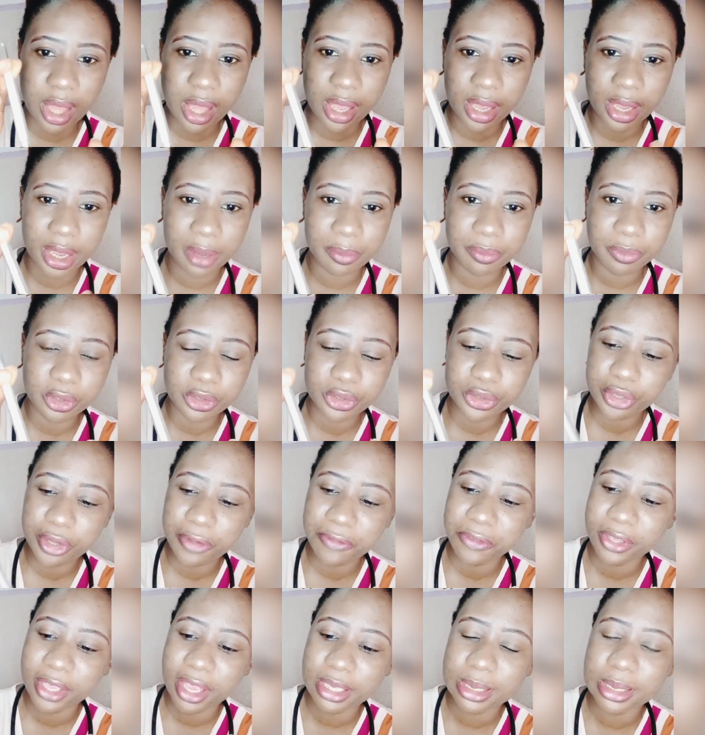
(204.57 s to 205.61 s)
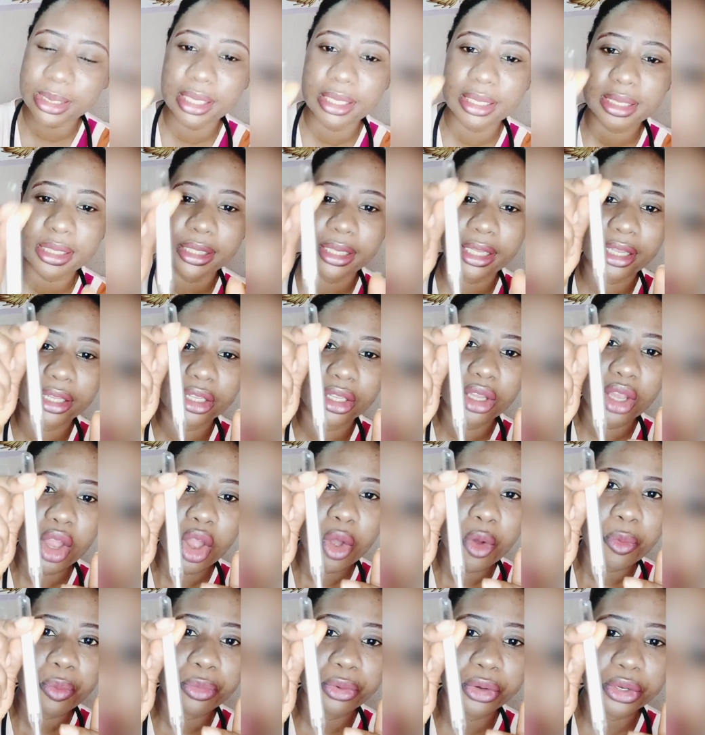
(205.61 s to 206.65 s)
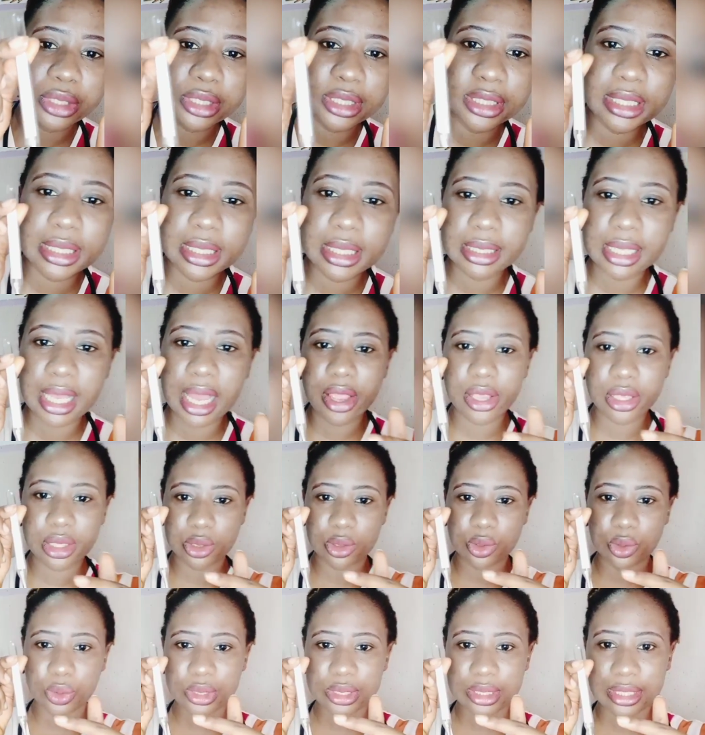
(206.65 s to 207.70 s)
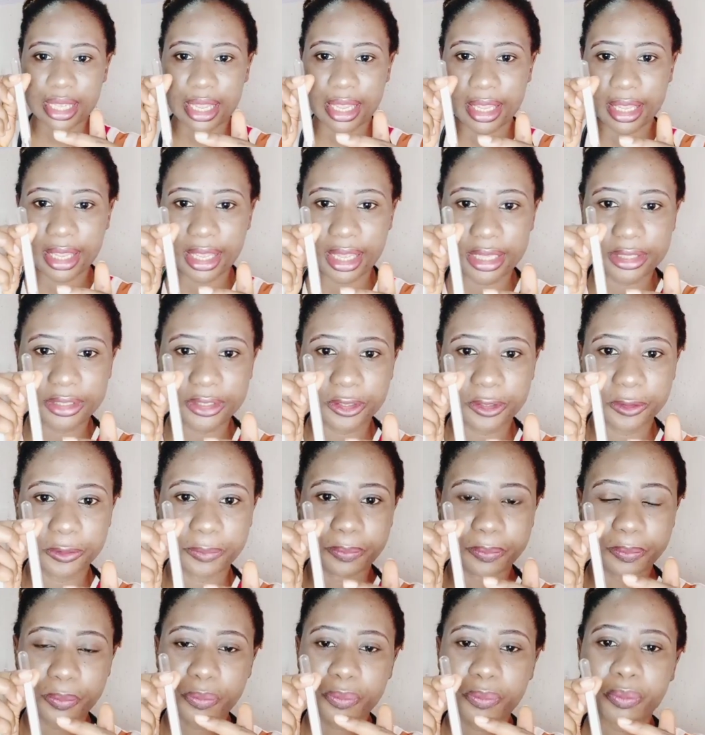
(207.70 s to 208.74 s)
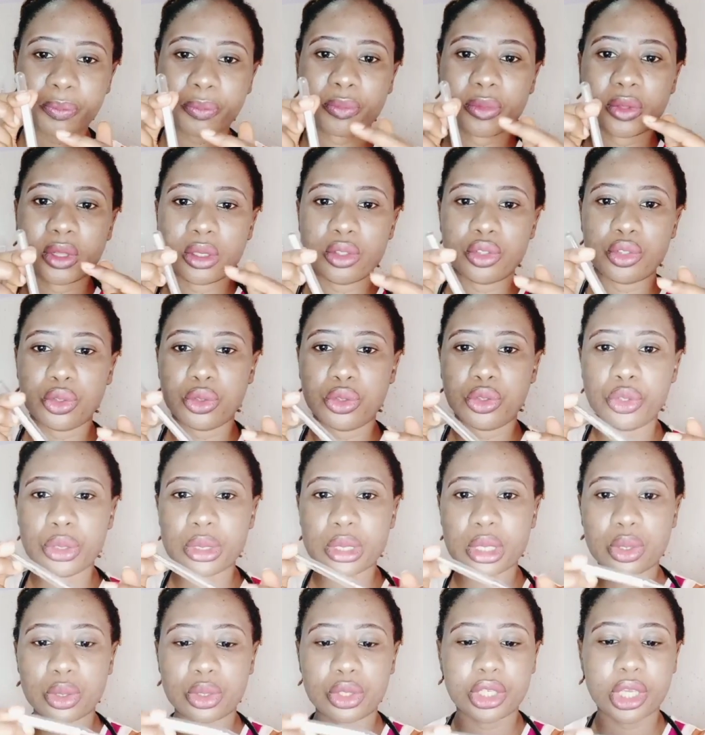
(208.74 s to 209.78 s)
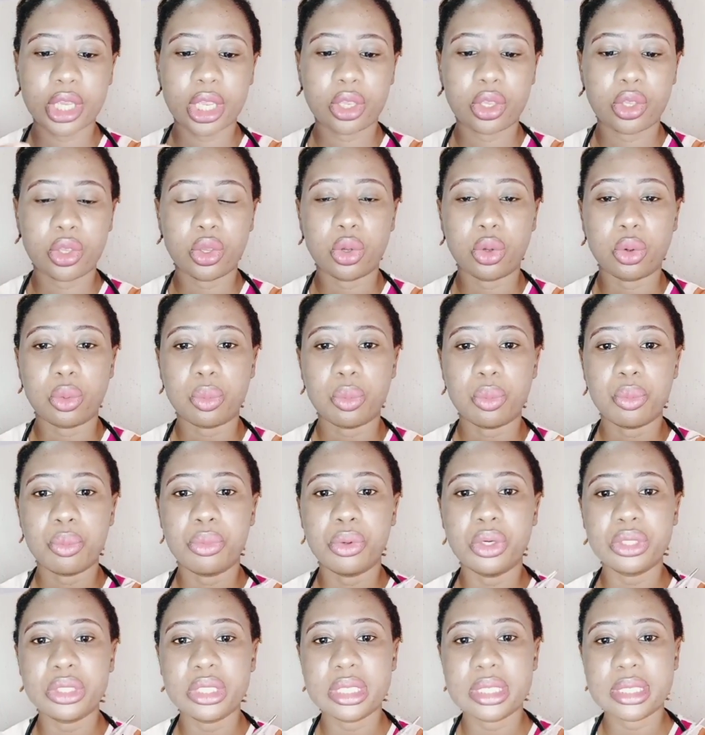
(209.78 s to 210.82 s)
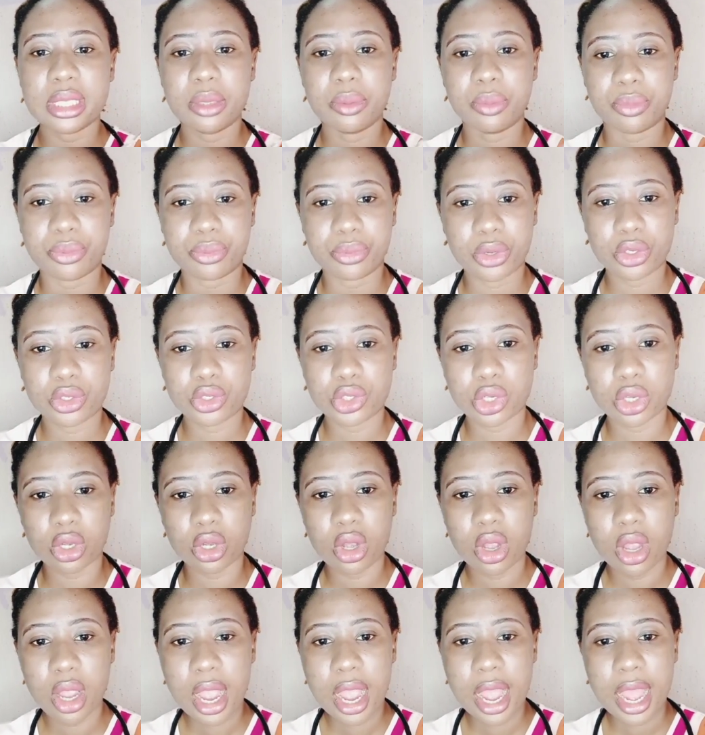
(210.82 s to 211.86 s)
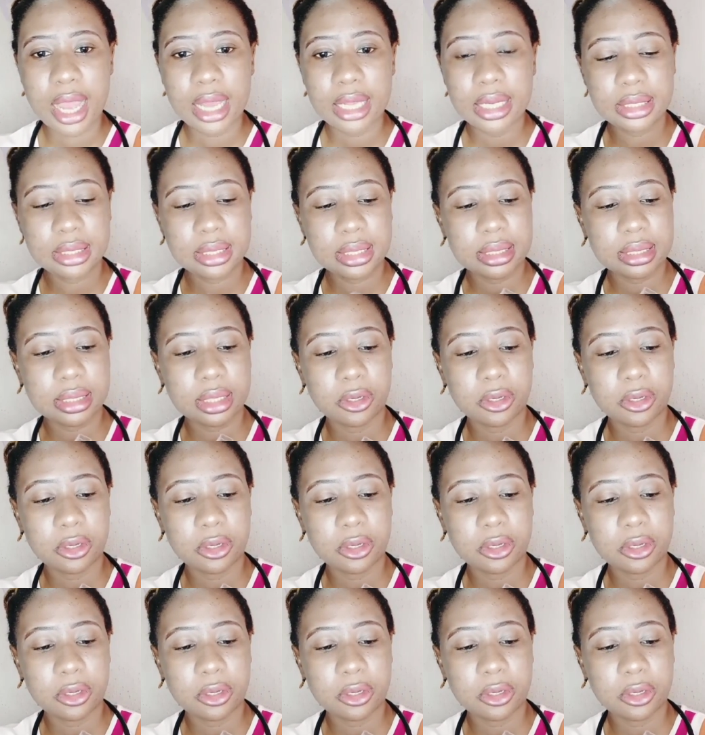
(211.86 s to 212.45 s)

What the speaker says: am not sure if you can see it clearly, but this is how it looks like, and you use it to check your body temperature. It